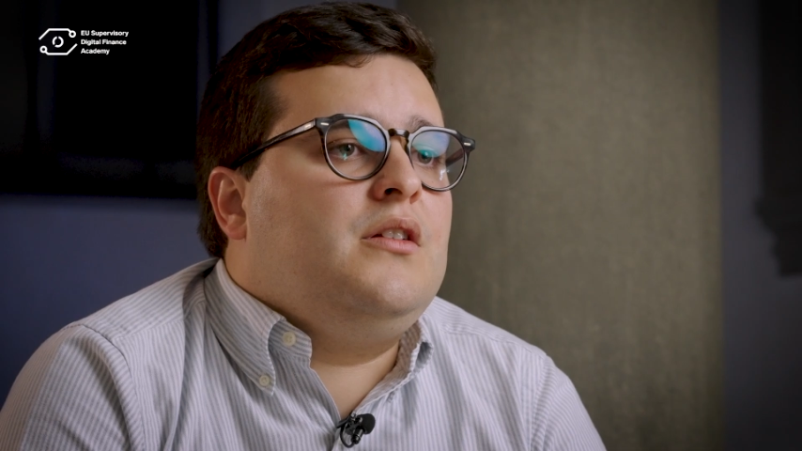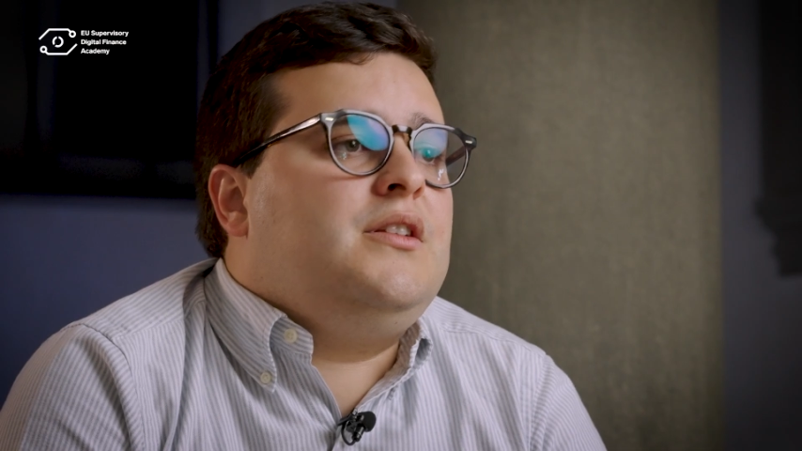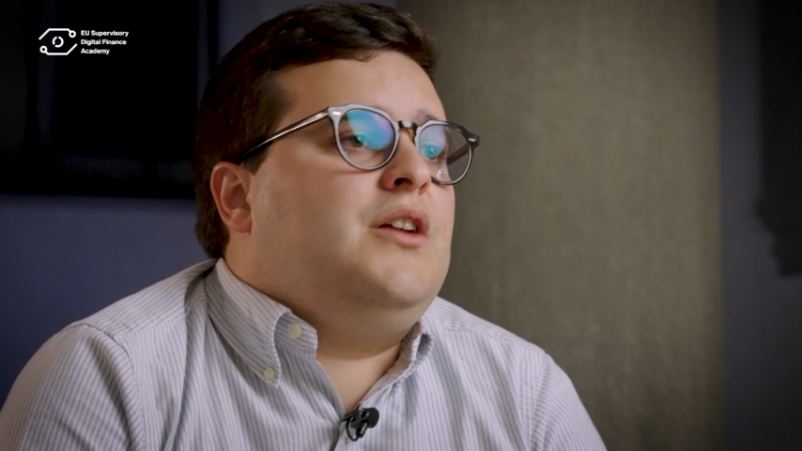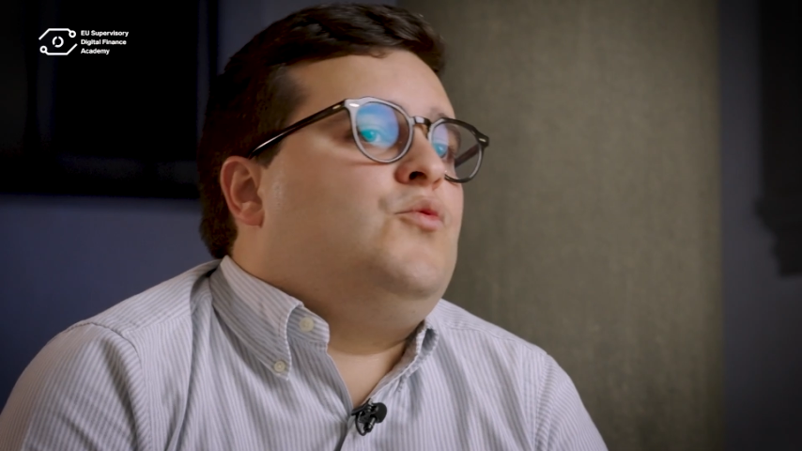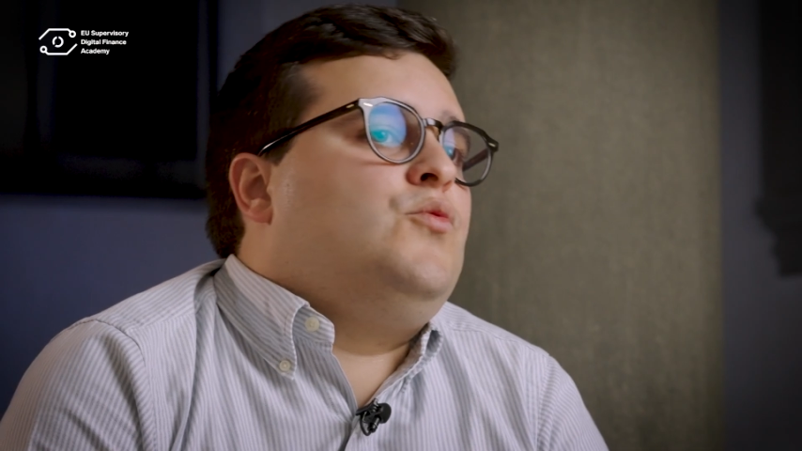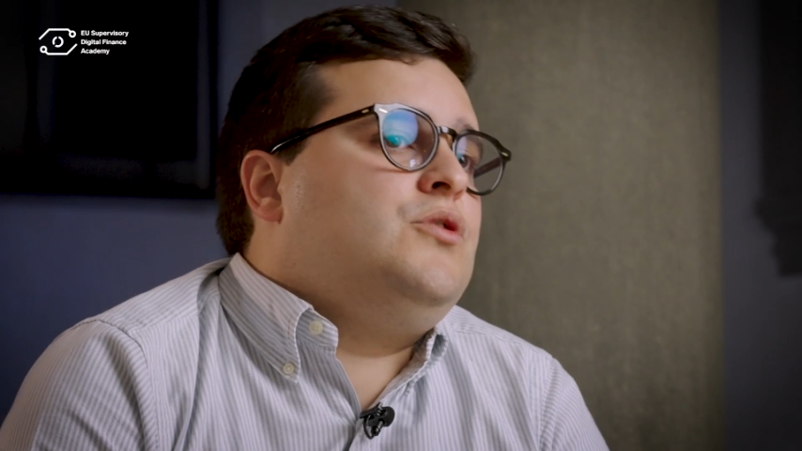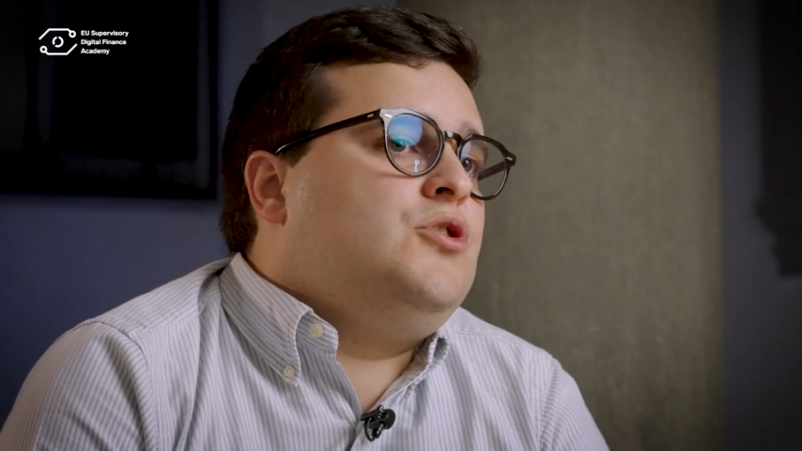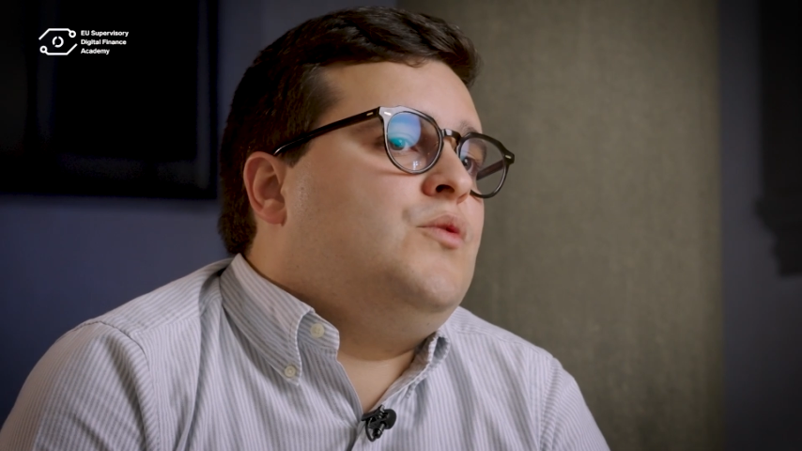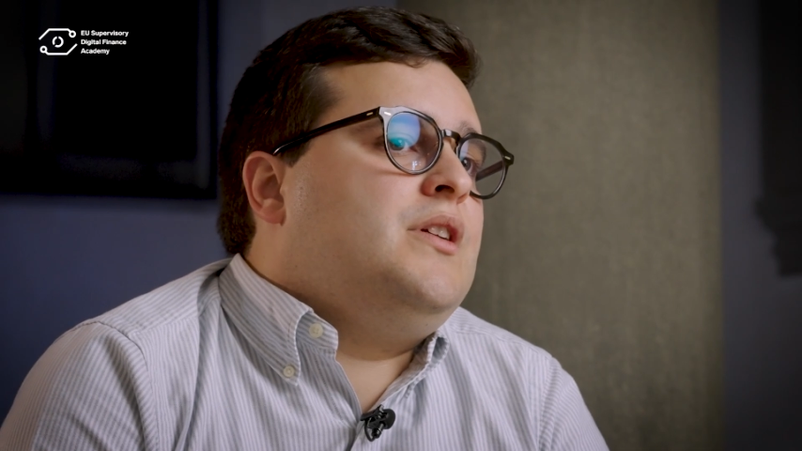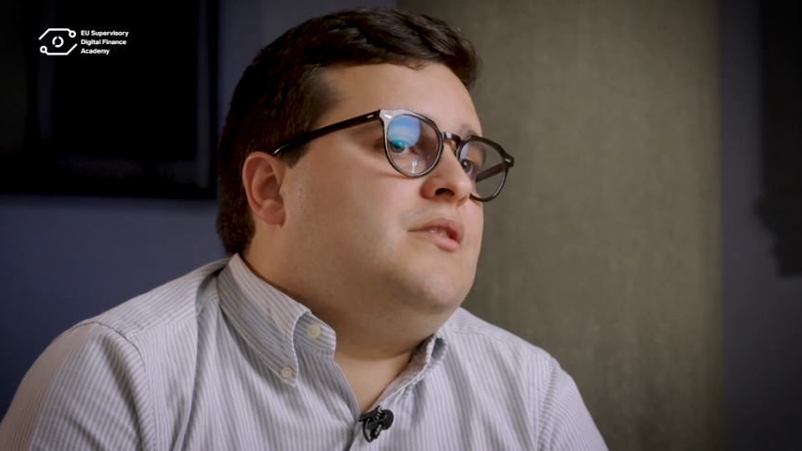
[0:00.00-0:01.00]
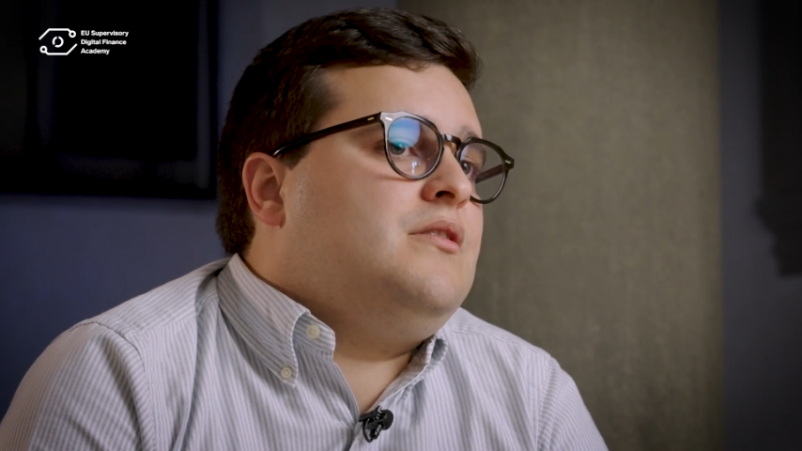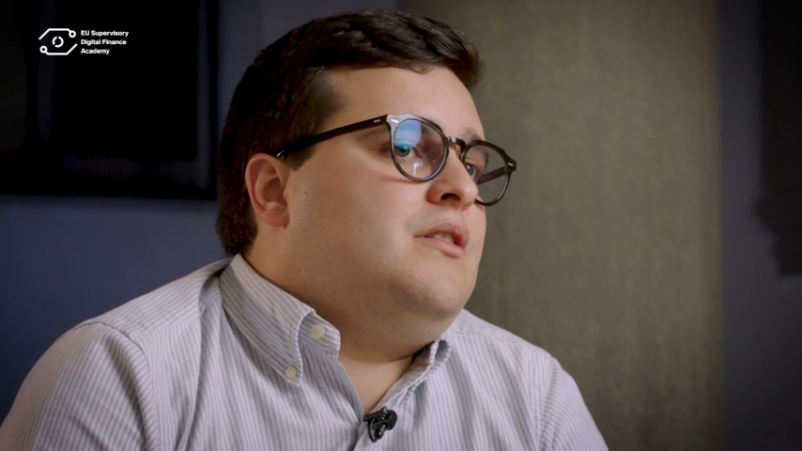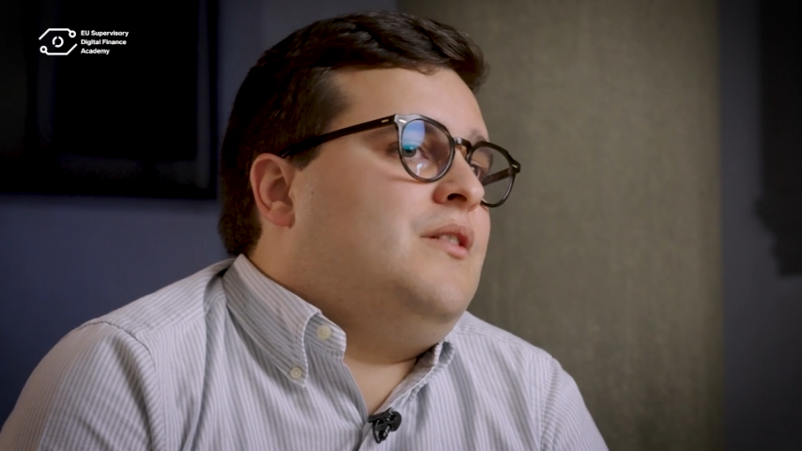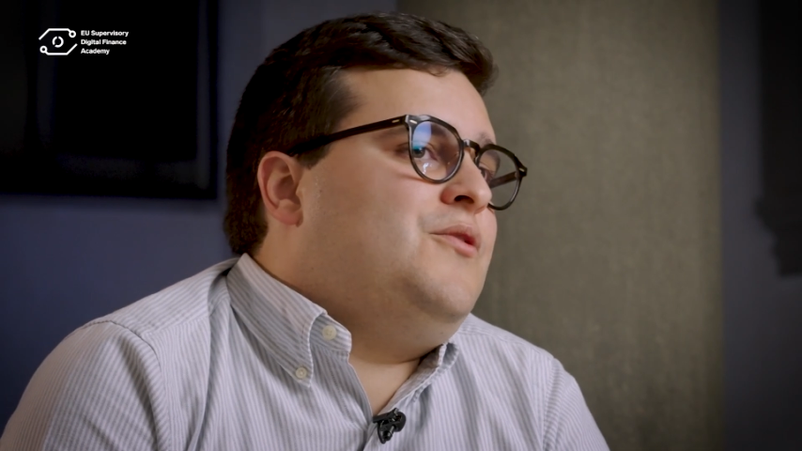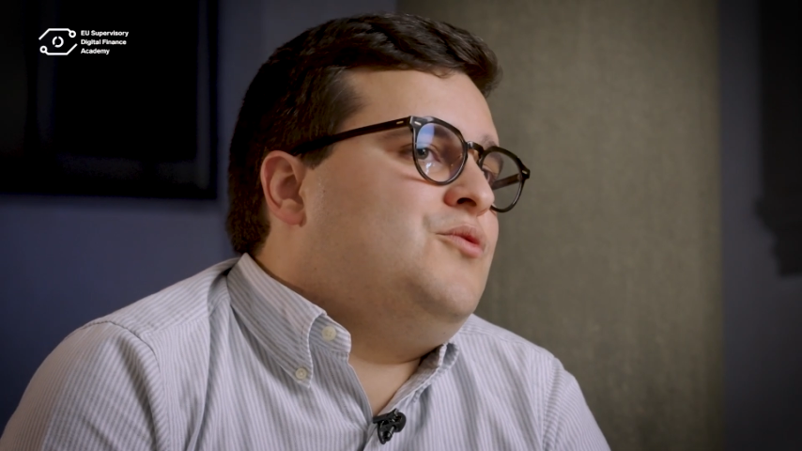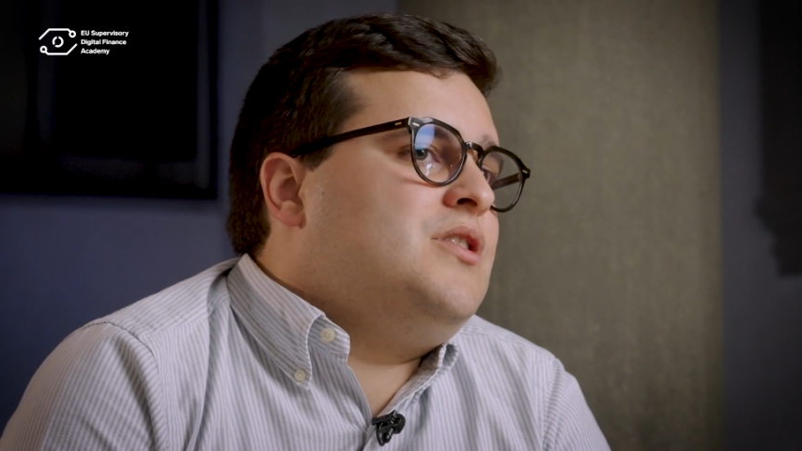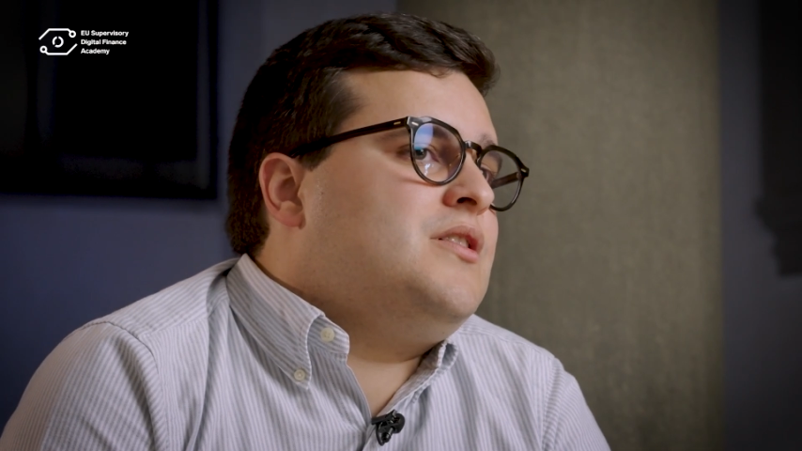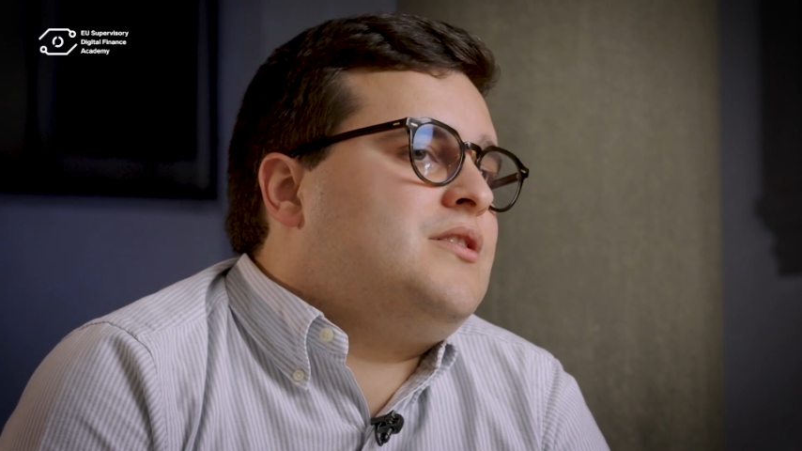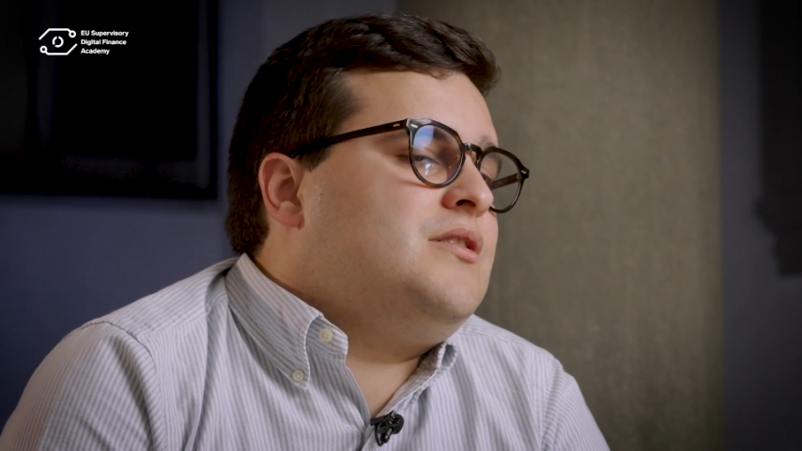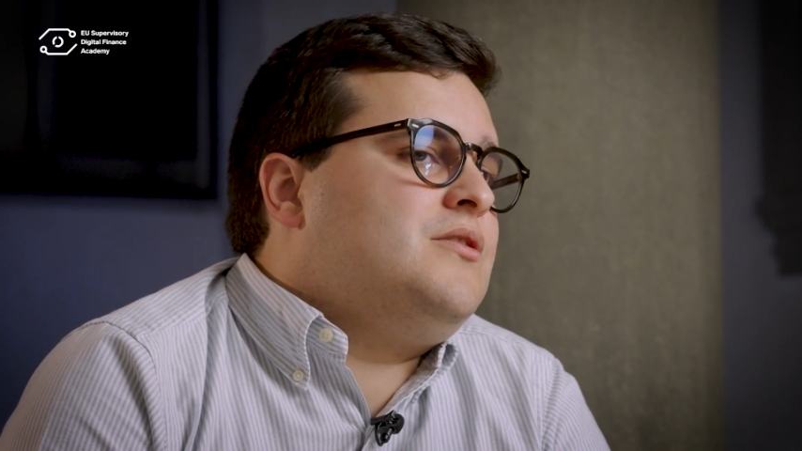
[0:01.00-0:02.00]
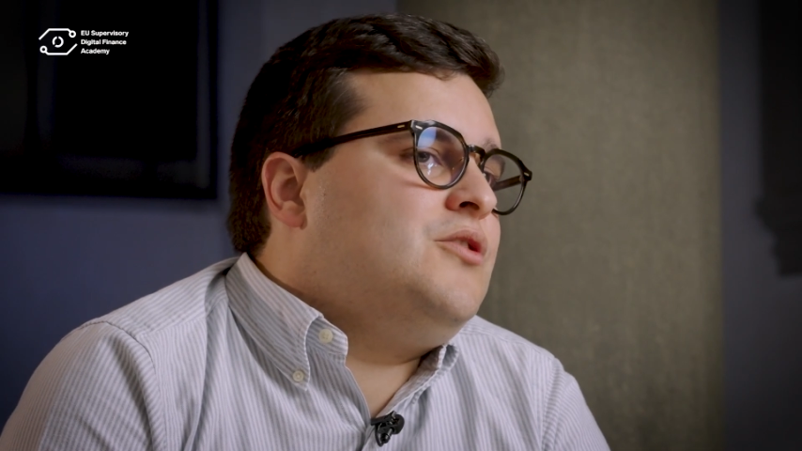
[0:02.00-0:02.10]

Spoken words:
than we would do it if you just